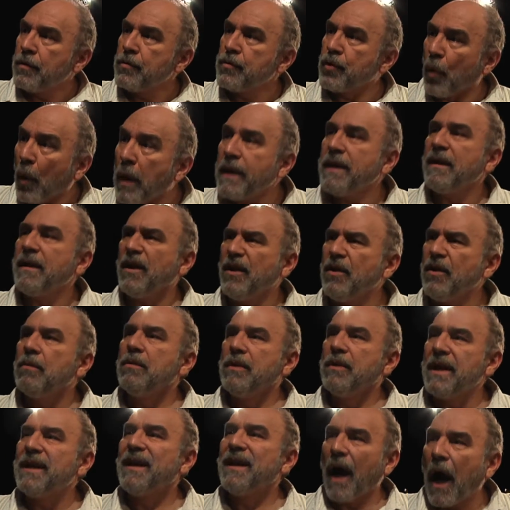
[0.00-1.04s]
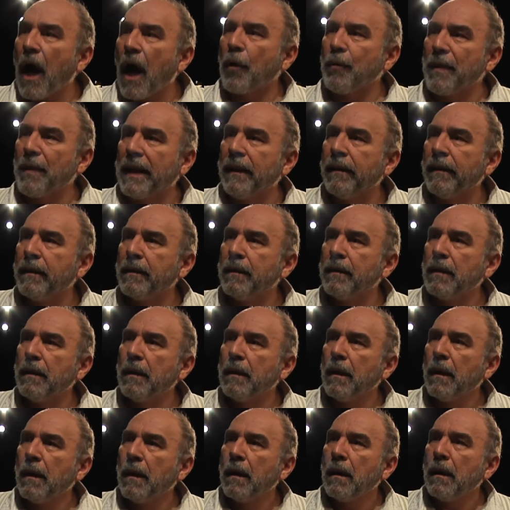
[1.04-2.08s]
Join the Union Army?
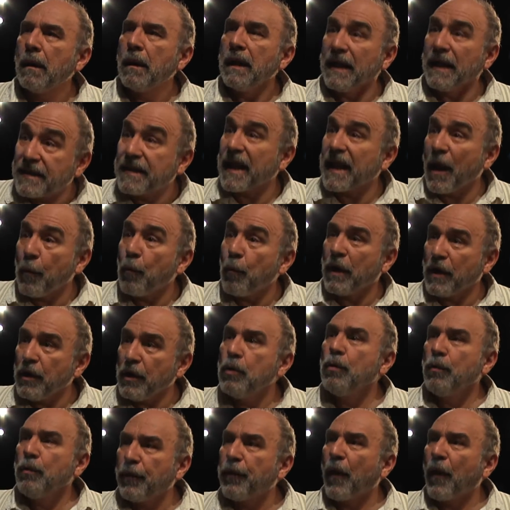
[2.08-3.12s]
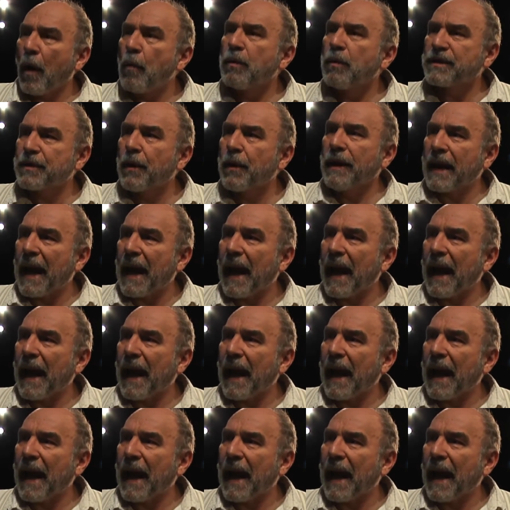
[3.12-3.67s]
Is that what you thought was going